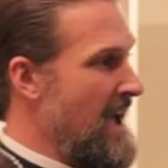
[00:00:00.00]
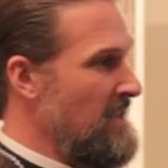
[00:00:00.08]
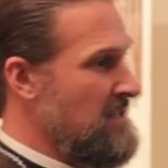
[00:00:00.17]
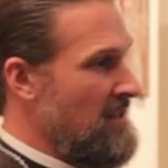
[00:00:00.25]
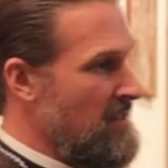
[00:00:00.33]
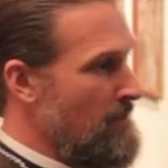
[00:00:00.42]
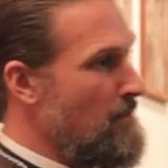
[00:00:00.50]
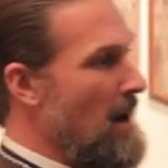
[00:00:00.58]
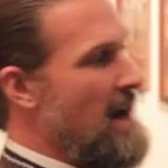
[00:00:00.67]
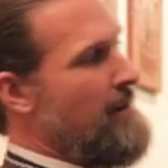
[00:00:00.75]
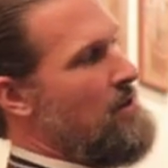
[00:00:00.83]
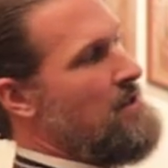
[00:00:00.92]
as
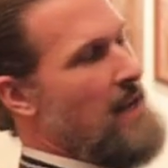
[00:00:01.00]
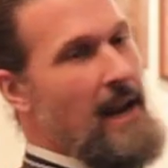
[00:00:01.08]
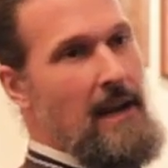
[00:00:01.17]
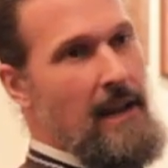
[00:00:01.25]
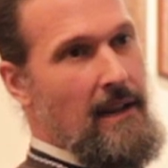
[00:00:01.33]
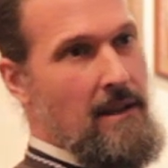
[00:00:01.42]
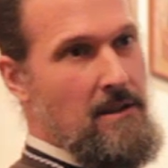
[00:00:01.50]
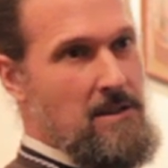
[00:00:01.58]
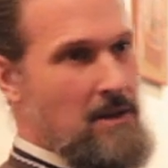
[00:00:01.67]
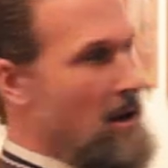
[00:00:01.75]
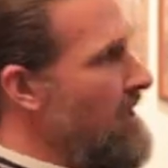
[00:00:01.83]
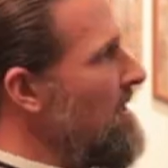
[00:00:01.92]
modern dating
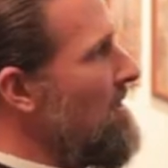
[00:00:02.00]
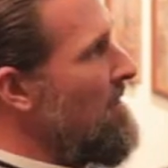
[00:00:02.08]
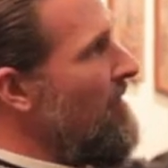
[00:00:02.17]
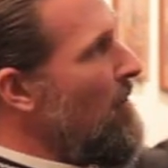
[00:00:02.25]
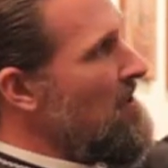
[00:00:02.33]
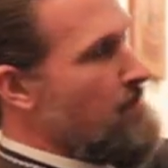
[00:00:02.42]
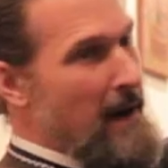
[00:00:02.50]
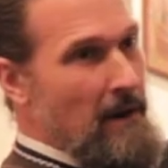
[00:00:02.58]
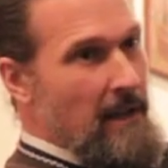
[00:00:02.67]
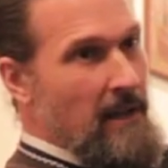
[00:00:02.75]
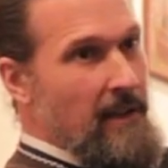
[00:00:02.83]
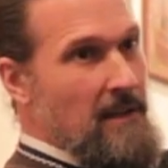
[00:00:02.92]
started, divorce
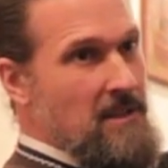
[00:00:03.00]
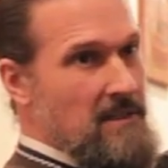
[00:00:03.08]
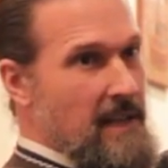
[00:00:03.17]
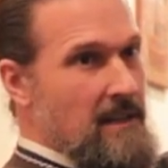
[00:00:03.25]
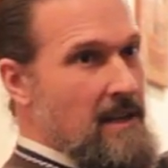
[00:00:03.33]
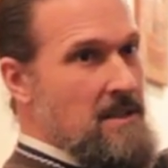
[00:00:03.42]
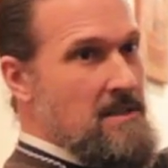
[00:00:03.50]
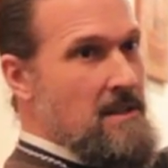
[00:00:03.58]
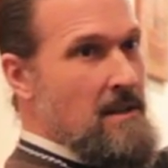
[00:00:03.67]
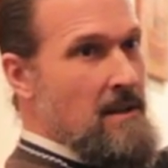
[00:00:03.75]
paralleled it, just like this.